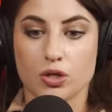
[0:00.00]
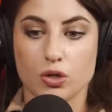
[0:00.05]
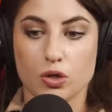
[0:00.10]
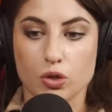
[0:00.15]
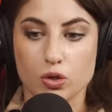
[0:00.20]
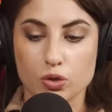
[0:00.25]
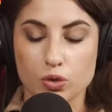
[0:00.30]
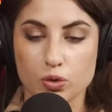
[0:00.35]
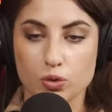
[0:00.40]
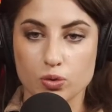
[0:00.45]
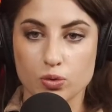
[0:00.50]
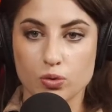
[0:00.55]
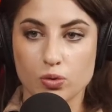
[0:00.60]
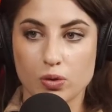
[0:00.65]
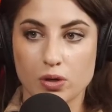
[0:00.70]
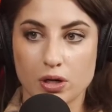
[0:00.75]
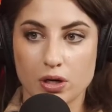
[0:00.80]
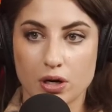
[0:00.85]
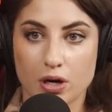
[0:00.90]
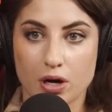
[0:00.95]

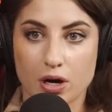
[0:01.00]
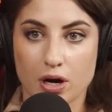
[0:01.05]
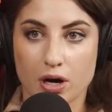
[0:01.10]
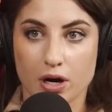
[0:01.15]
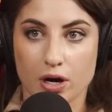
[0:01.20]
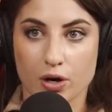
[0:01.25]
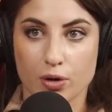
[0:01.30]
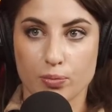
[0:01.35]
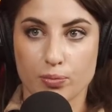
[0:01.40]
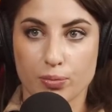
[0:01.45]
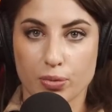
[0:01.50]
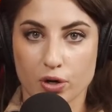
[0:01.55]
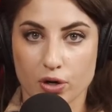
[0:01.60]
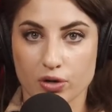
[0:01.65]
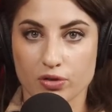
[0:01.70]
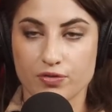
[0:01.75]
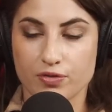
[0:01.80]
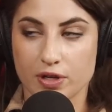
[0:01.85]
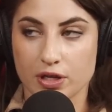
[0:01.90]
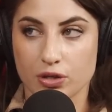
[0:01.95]
you are
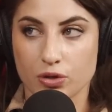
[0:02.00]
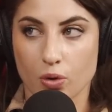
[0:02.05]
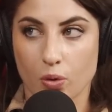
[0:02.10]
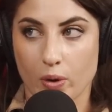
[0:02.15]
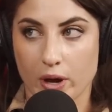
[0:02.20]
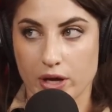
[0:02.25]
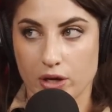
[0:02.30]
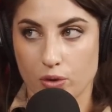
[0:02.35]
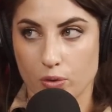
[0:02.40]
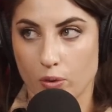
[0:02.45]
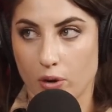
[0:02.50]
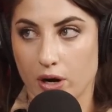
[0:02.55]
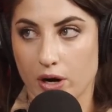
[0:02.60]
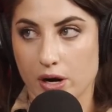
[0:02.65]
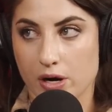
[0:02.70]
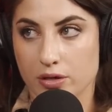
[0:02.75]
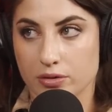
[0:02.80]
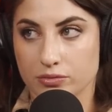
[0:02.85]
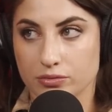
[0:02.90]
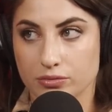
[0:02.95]
perfect the way you
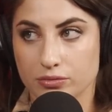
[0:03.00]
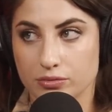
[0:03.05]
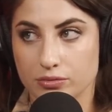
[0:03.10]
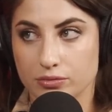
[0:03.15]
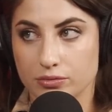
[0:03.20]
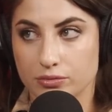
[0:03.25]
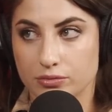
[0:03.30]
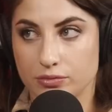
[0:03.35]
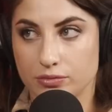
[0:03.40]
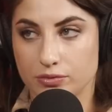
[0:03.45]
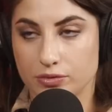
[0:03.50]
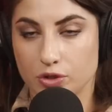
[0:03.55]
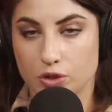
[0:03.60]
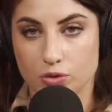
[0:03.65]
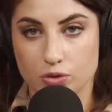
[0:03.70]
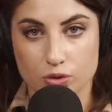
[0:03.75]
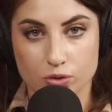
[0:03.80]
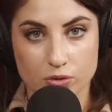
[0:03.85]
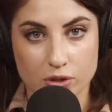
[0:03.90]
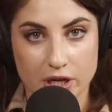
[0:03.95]
are. You
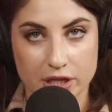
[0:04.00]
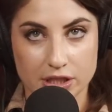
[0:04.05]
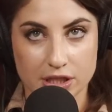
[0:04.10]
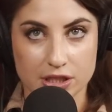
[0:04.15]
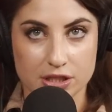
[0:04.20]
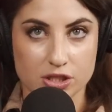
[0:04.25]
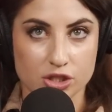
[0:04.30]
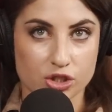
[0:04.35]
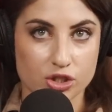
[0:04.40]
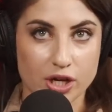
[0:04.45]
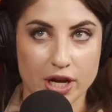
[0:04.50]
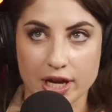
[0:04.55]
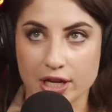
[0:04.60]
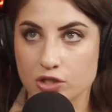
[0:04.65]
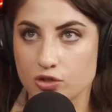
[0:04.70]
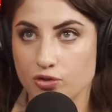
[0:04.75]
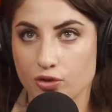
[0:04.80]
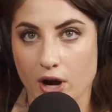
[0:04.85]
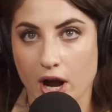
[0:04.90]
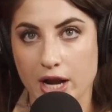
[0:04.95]
do not need to change
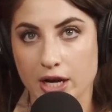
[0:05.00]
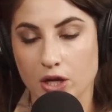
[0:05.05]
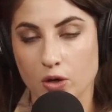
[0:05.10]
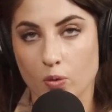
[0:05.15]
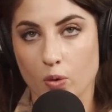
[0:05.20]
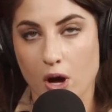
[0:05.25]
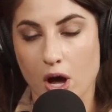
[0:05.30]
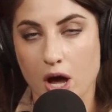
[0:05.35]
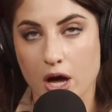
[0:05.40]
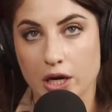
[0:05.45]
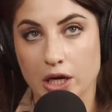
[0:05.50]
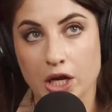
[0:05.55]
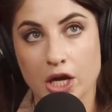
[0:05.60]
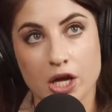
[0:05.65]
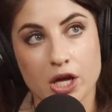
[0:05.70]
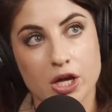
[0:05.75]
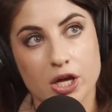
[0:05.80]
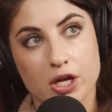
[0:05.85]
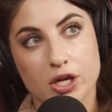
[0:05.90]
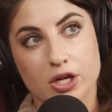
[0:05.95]
for anyone.
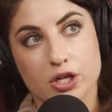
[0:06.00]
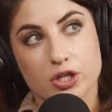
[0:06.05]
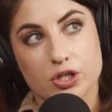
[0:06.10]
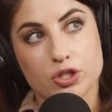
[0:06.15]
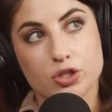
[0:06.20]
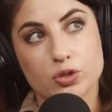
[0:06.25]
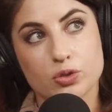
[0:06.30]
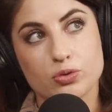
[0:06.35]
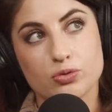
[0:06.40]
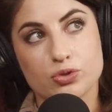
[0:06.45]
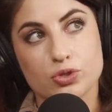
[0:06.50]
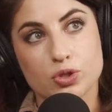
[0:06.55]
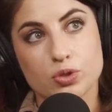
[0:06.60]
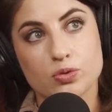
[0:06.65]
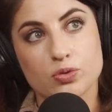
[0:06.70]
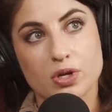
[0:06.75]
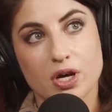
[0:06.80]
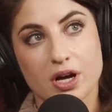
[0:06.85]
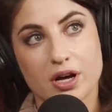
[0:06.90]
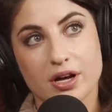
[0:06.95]
You do
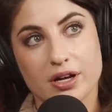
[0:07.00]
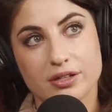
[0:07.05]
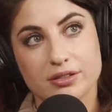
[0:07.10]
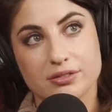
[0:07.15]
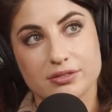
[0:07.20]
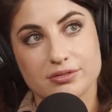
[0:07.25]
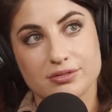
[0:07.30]
not.